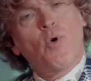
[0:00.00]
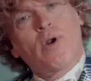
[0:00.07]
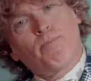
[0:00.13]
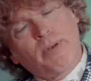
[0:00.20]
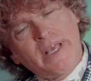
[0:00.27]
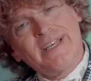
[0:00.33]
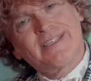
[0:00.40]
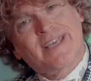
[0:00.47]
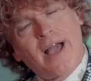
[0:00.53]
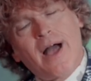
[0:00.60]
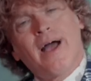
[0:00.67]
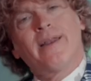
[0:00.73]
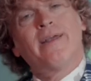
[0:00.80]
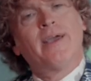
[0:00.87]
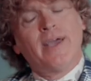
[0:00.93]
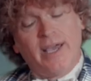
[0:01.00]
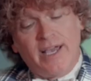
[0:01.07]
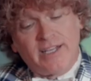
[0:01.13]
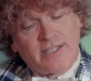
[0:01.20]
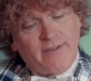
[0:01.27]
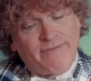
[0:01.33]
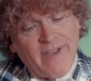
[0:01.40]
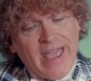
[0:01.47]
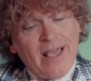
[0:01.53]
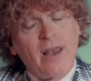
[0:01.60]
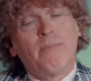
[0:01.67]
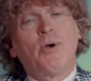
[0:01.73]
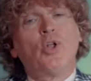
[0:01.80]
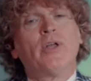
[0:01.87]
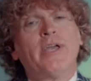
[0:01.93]
want to please God, it's
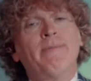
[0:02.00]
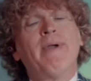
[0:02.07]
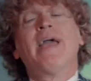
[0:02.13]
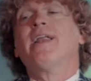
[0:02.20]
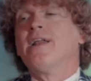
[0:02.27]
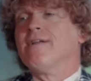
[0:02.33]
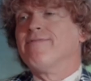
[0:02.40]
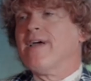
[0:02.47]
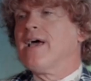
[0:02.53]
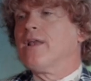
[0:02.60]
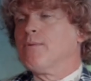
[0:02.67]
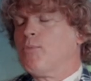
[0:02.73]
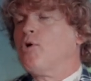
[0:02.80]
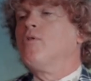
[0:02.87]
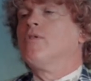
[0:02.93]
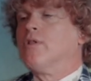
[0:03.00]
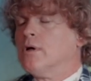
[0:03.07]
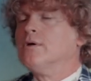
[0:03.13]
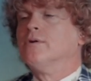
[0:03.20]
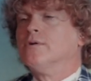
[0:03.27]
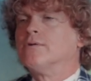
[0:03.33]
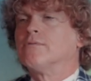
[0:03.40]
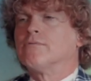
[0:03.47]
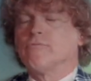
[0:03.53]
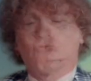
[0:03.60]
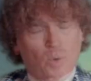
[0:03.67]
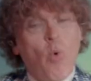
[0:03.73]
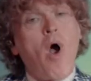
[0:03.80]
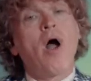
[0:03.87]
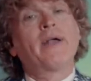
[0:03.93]
available. He made it available.
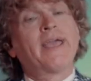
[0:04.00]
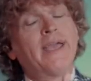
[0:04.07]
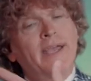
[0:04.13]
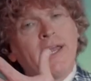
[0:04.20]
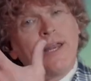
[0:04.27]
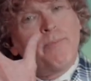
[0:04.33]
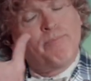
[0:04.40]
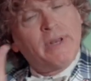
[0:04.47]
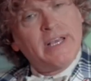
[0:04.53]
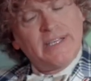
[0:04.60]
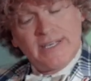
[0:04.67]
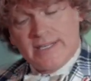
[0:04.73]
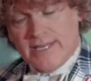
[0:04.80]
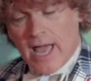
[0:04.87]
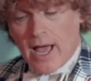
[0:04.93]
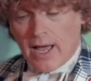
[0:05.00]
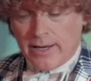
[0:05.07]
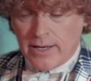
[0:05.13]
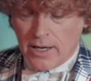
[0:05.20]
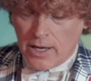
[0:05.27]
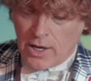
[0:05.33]
Walking in it pleases God.